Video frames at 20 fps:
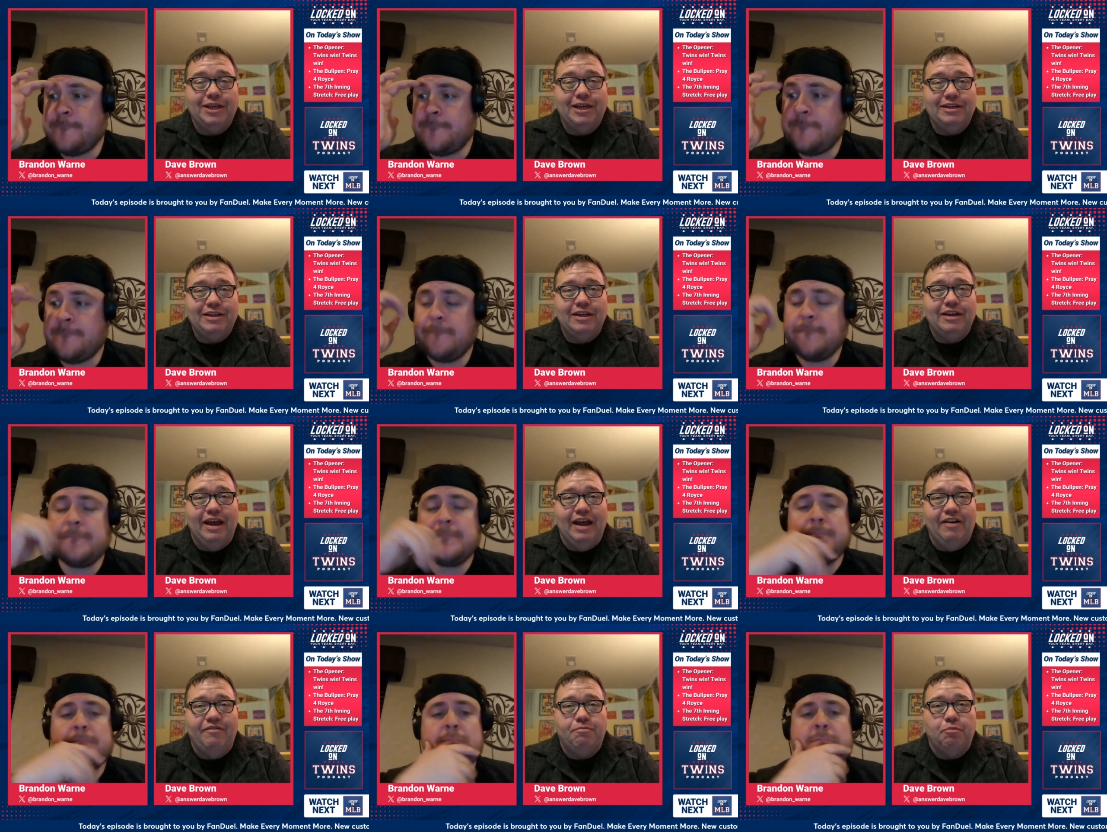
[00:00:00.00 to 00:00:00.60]
Speaker 1: They did
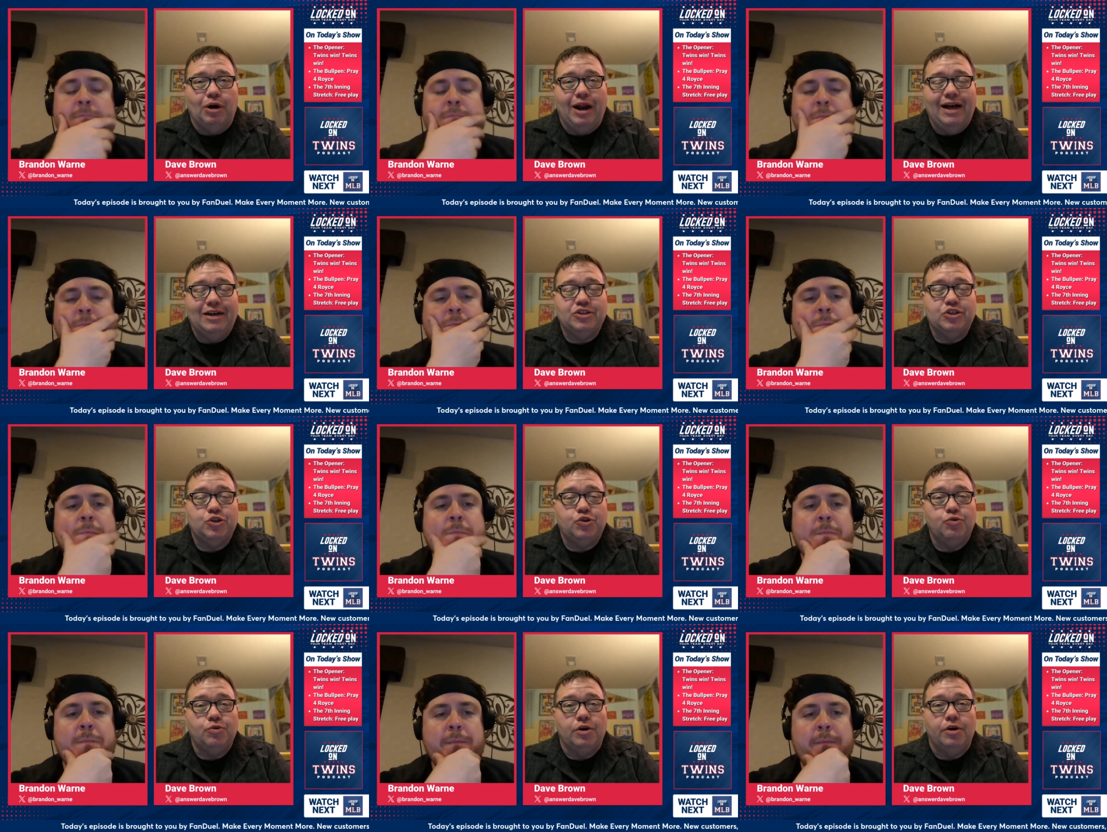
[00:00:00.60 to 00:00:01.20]
have Brock
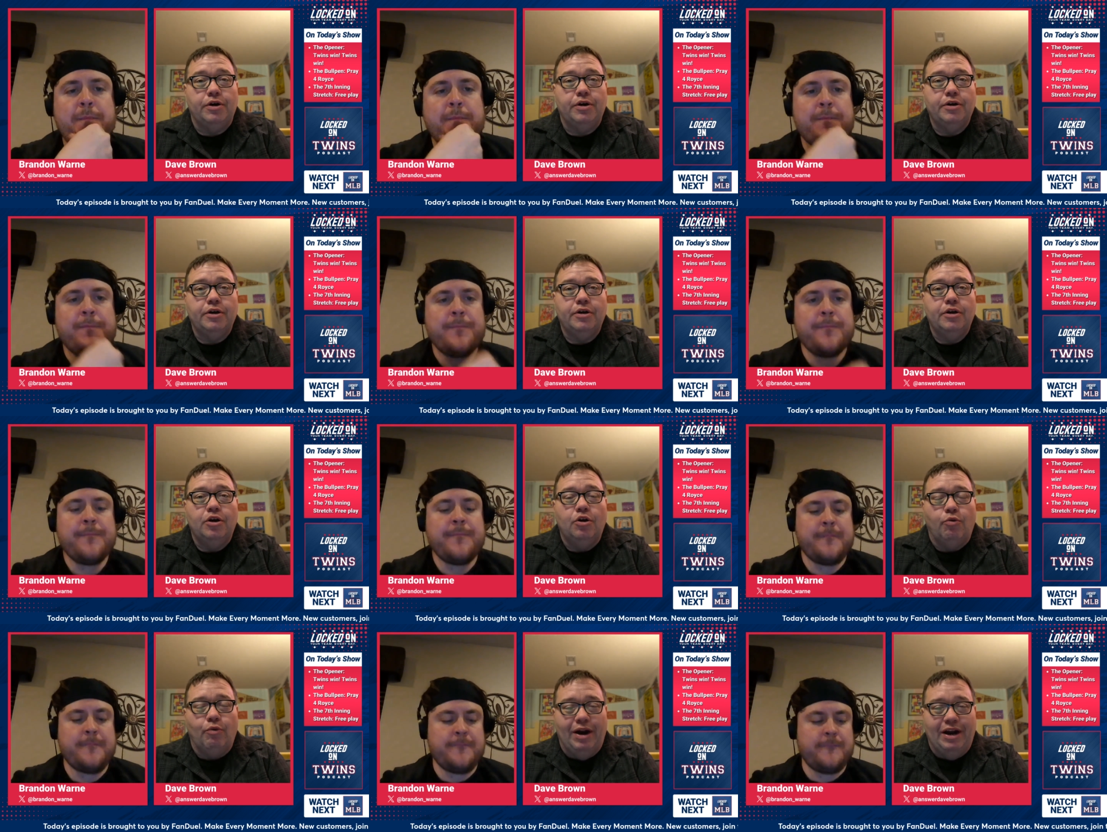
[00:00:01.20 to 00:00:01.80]
Stewart
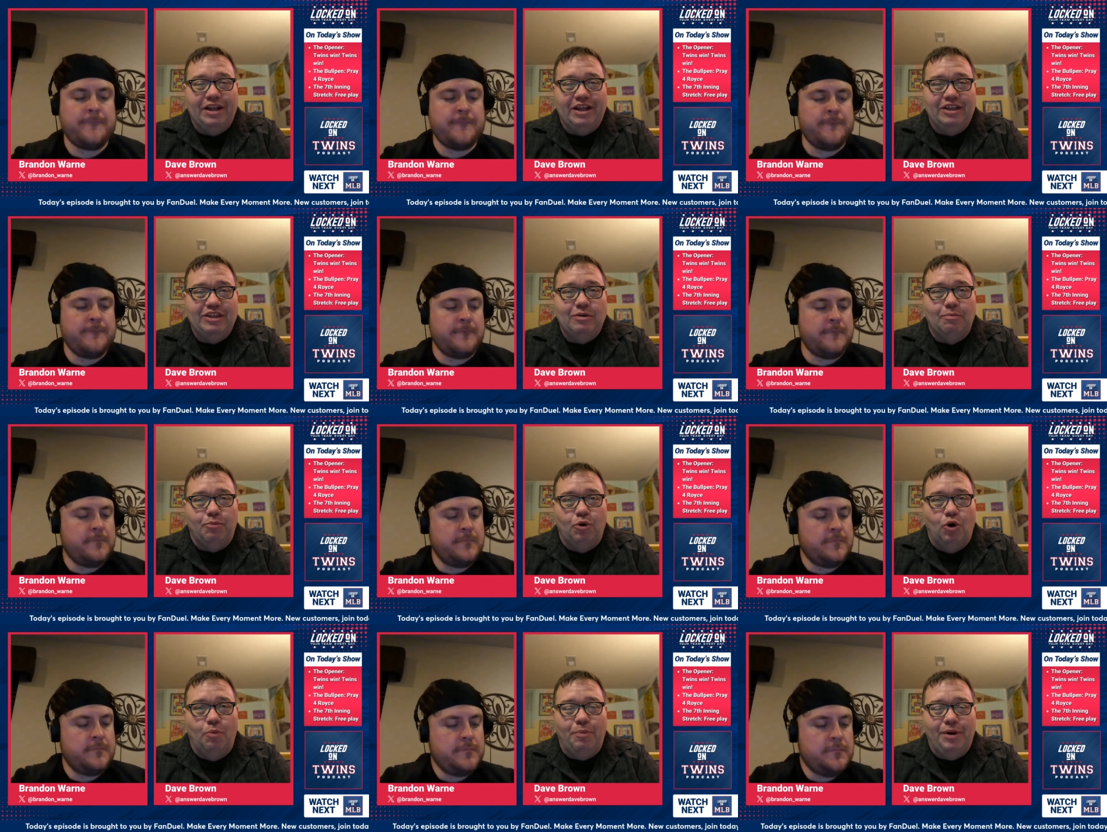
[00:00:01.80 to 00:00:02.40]
ready in the
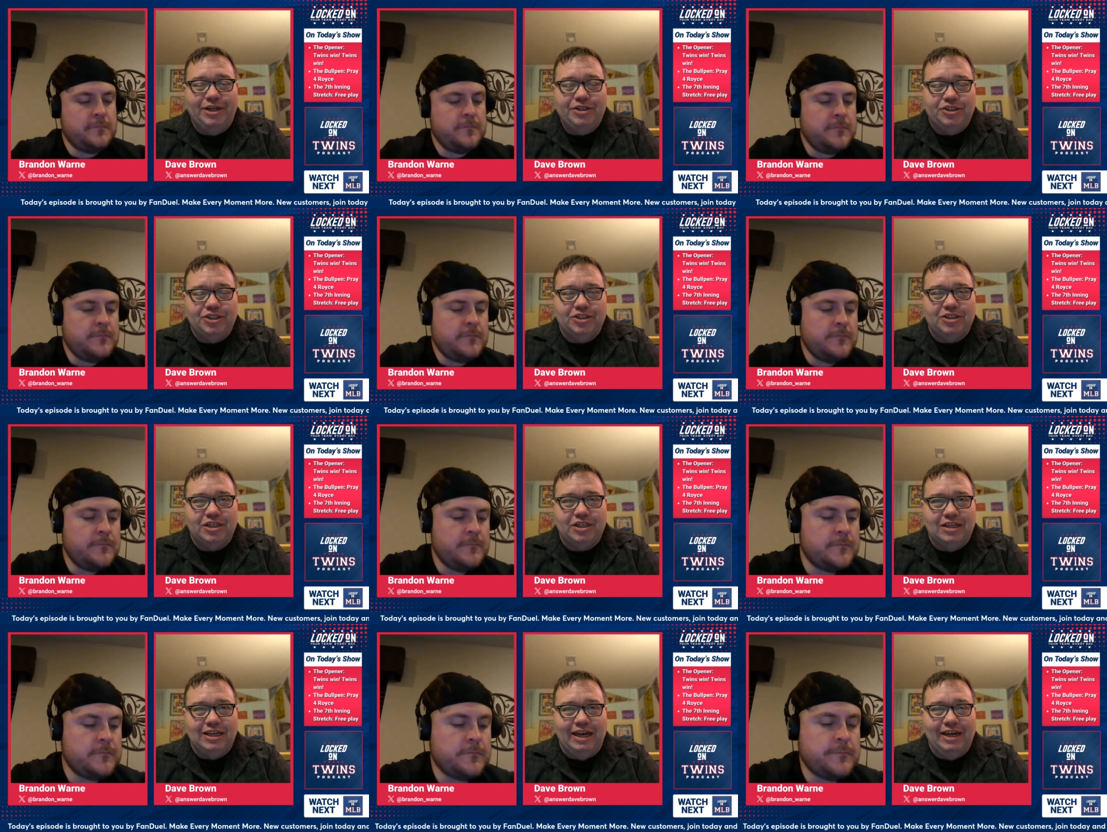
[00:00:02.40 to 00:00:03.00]
bullpen
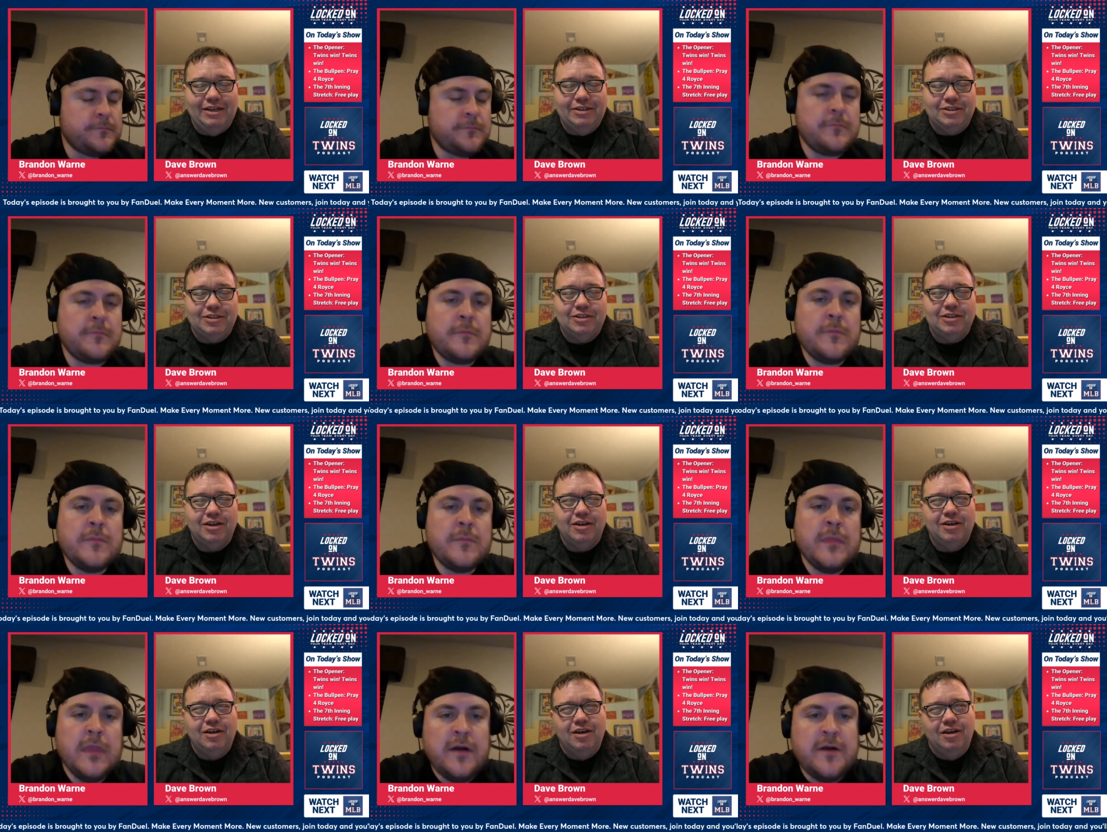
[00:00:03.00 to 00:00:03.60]
just in case.